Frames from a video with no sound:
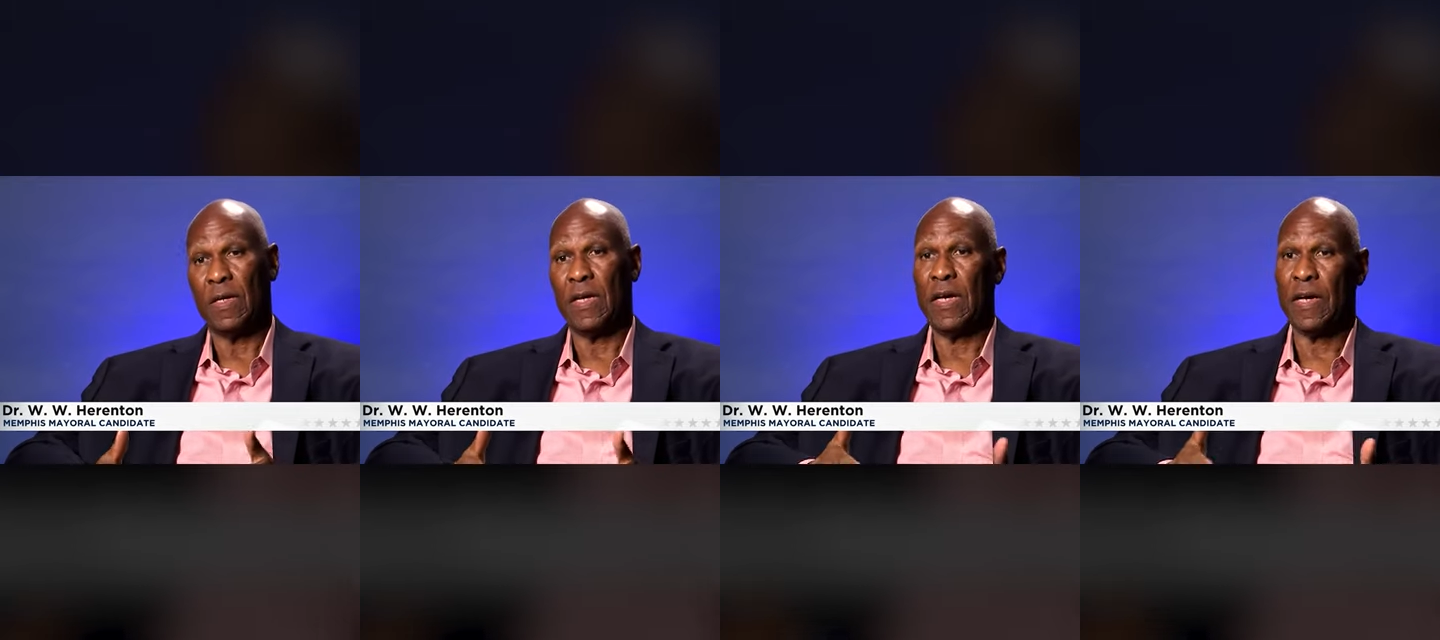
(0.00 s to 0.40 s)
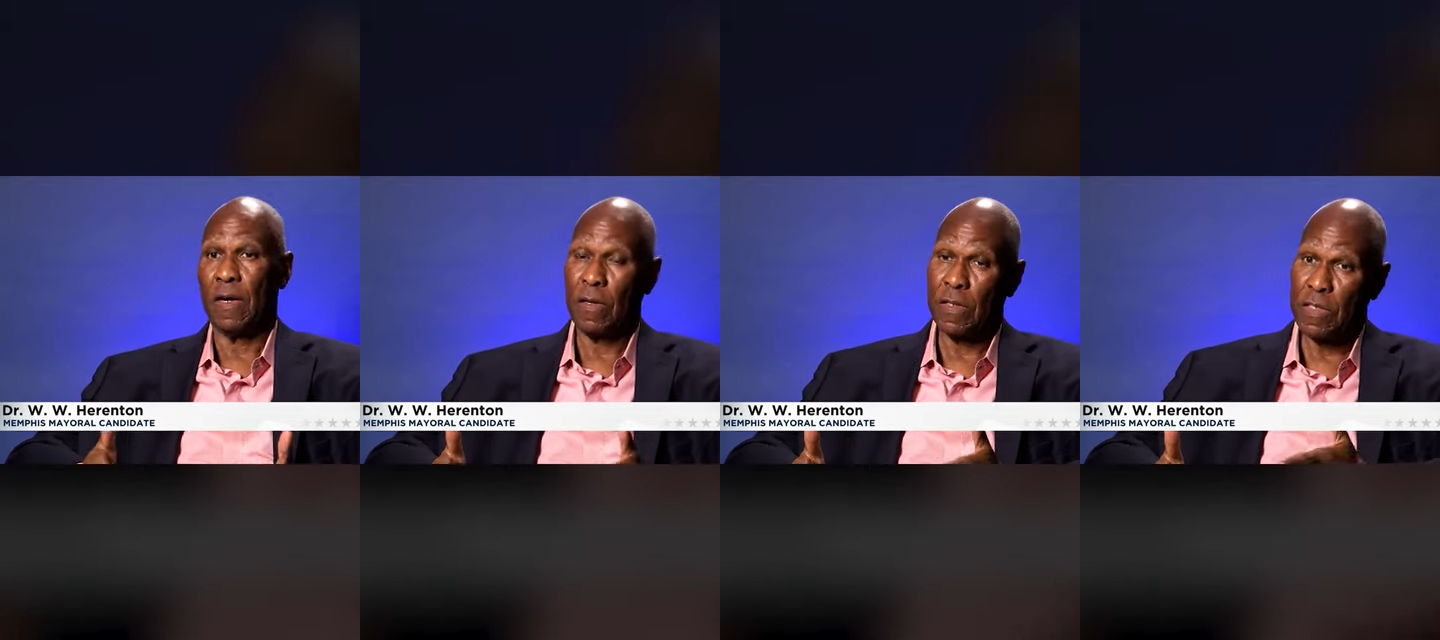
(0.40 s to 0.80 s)
They had
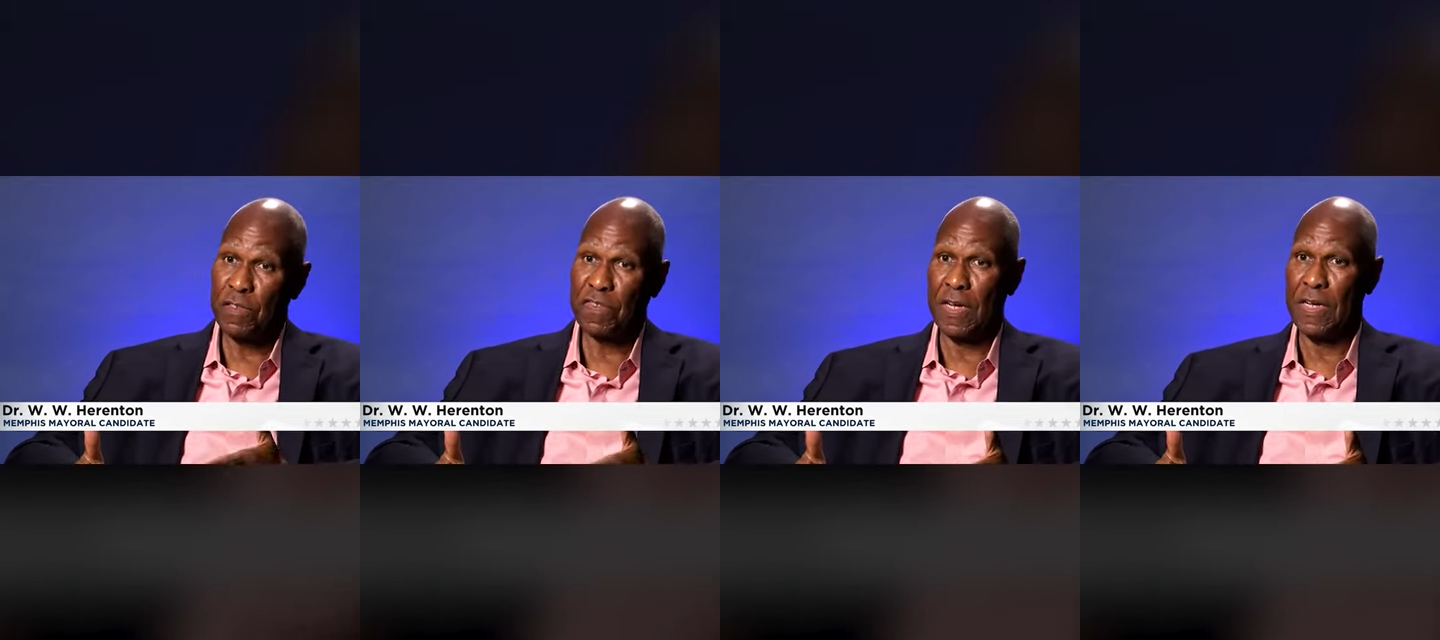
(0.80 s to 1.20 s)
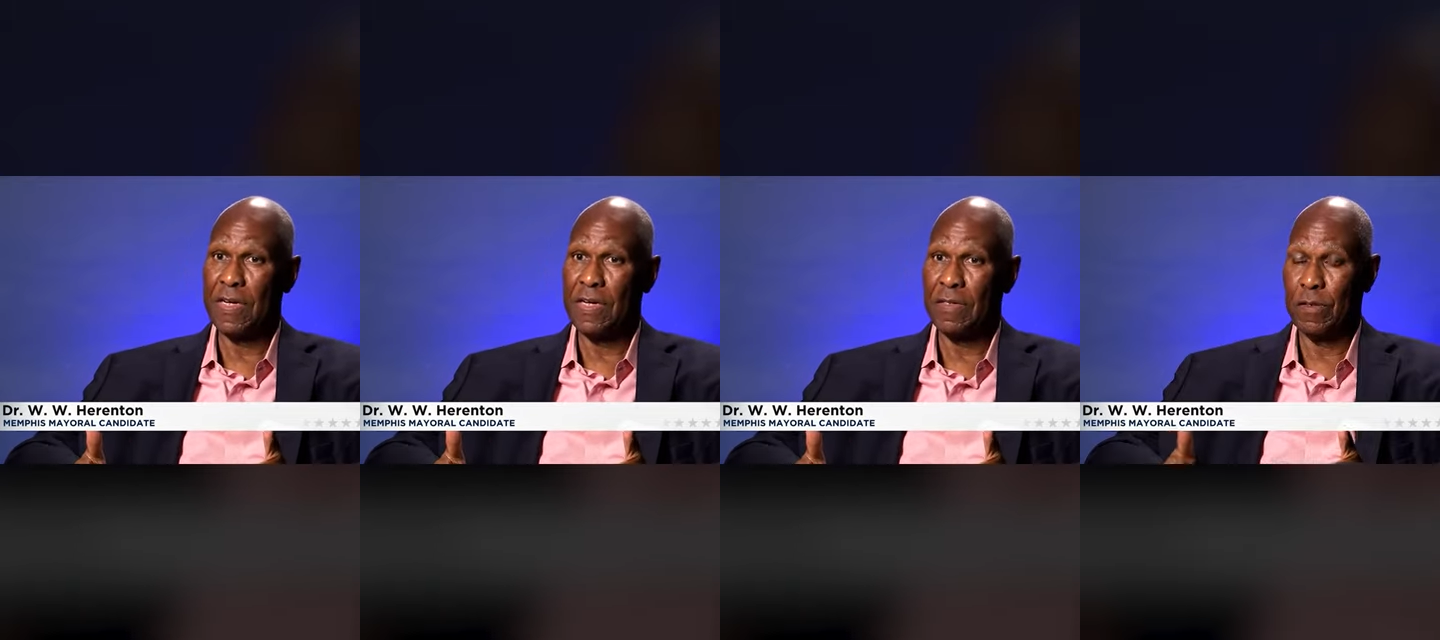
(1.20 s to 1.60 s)
all of these
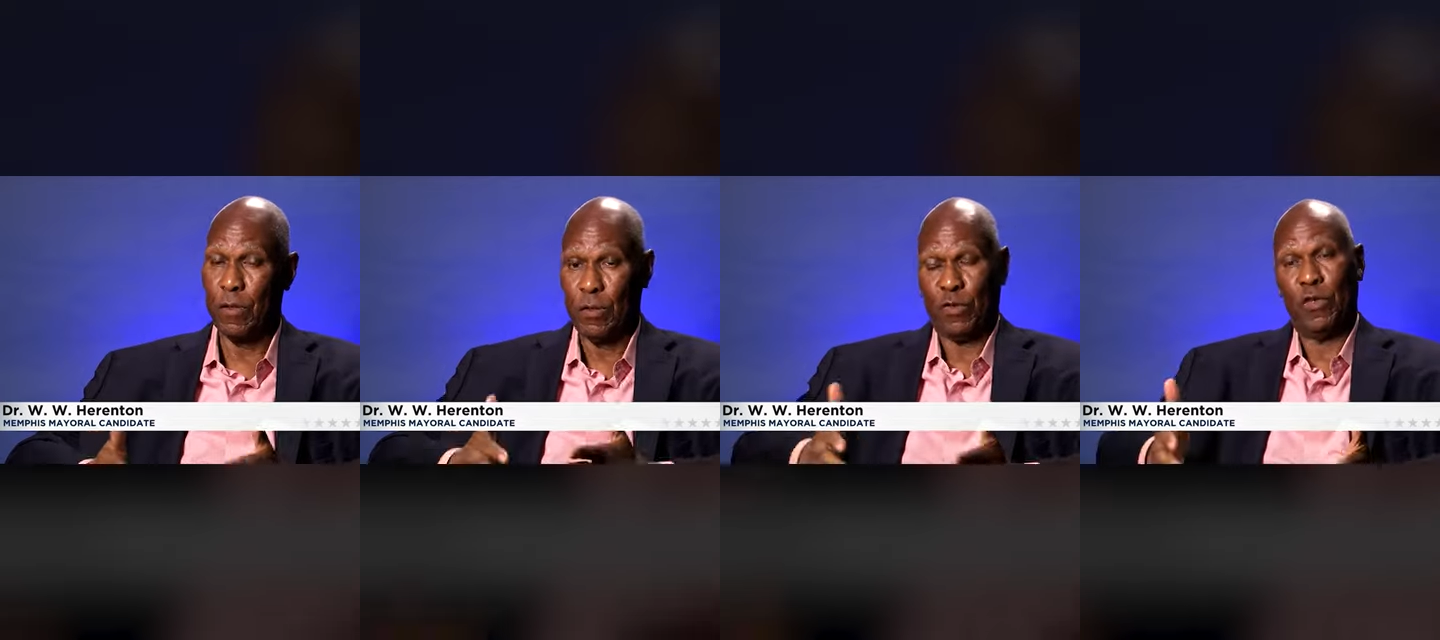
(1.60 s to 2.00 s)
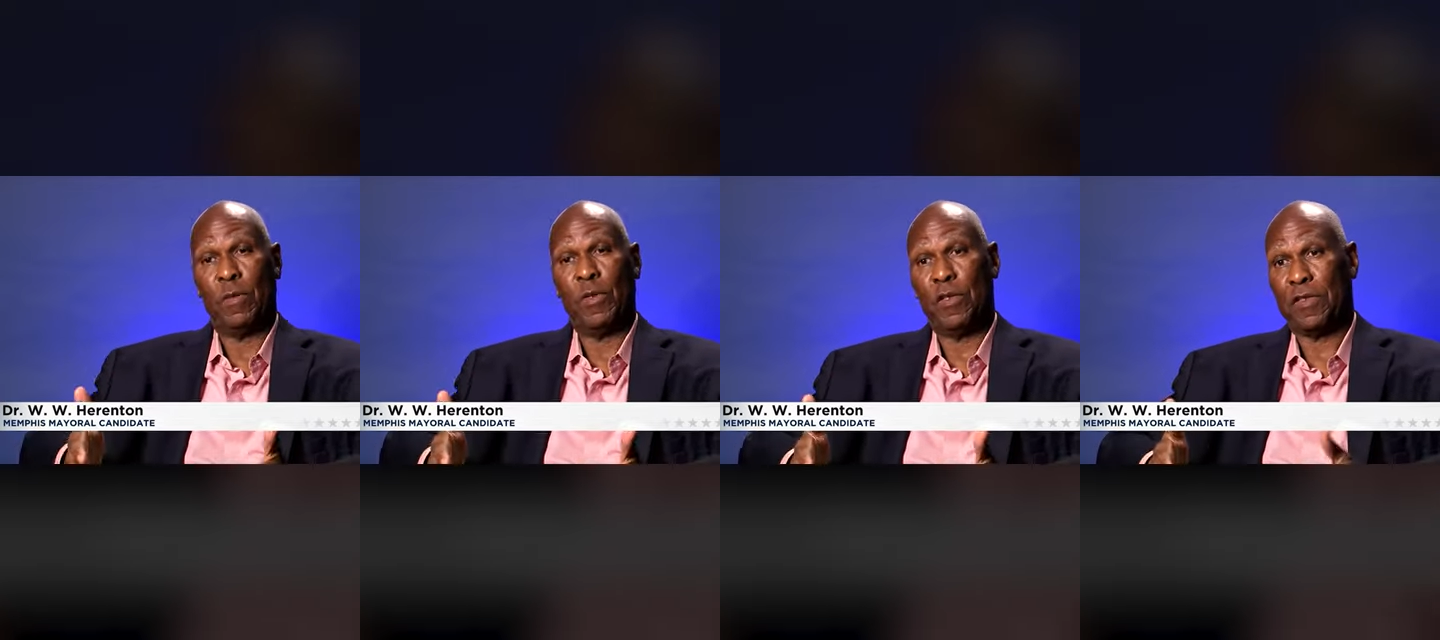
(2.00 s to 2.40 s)
signs, and you were
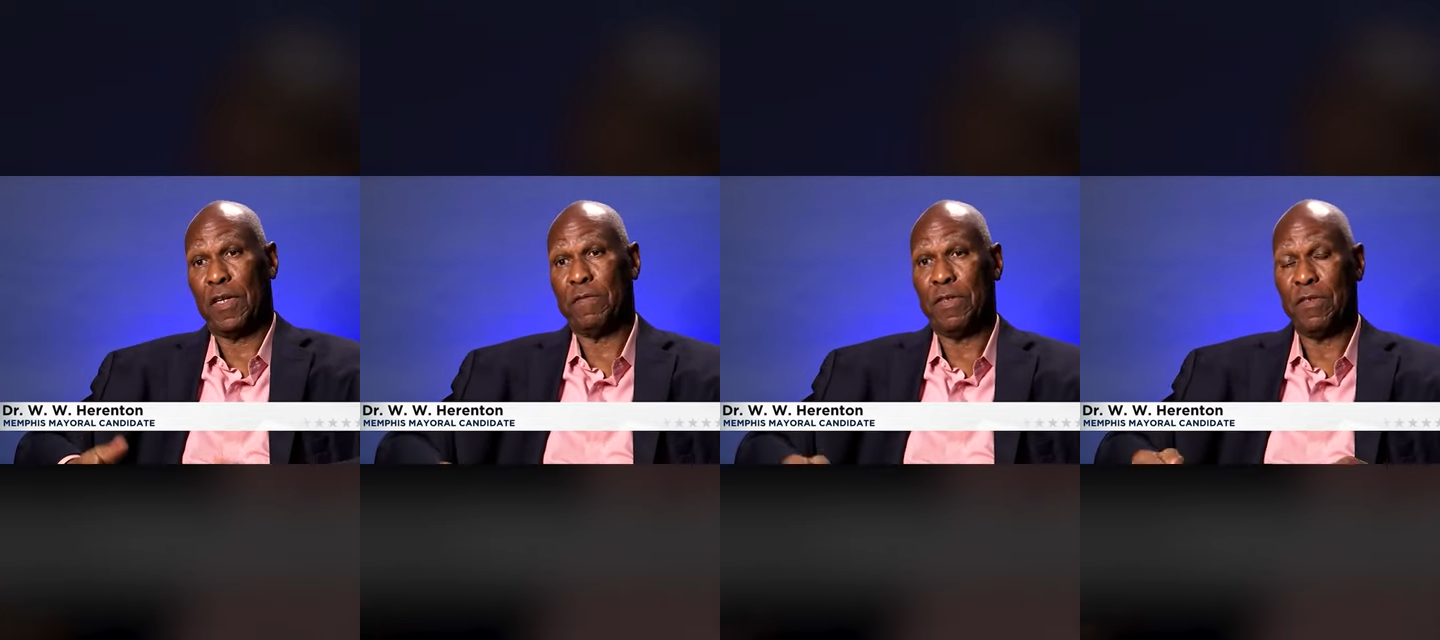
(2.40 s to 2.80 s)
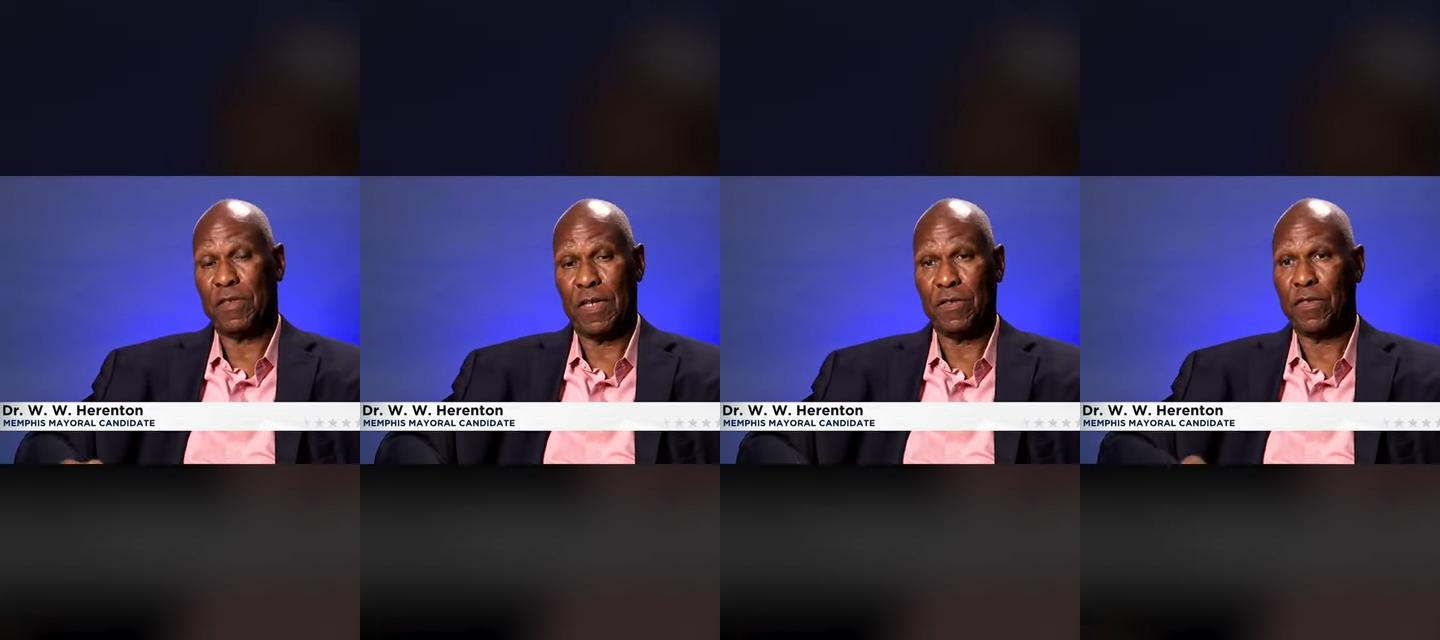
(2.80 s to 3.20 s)
showing them on your television
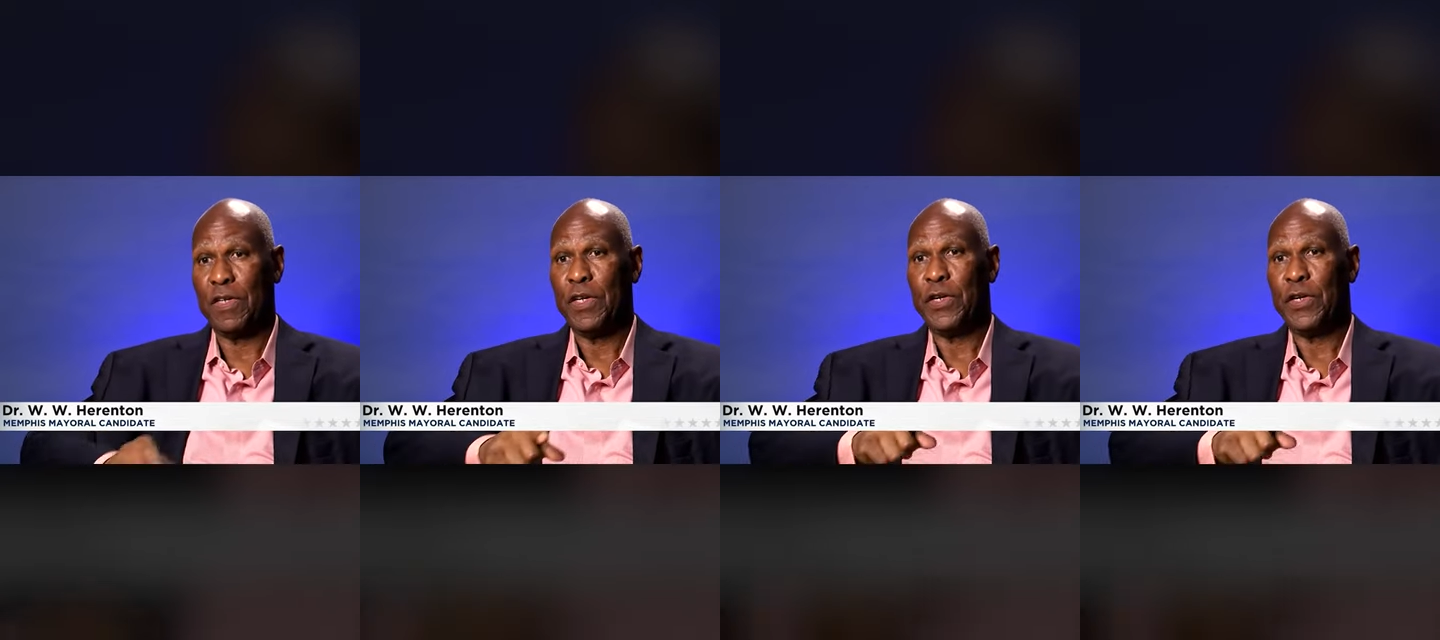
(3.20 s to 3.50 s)
station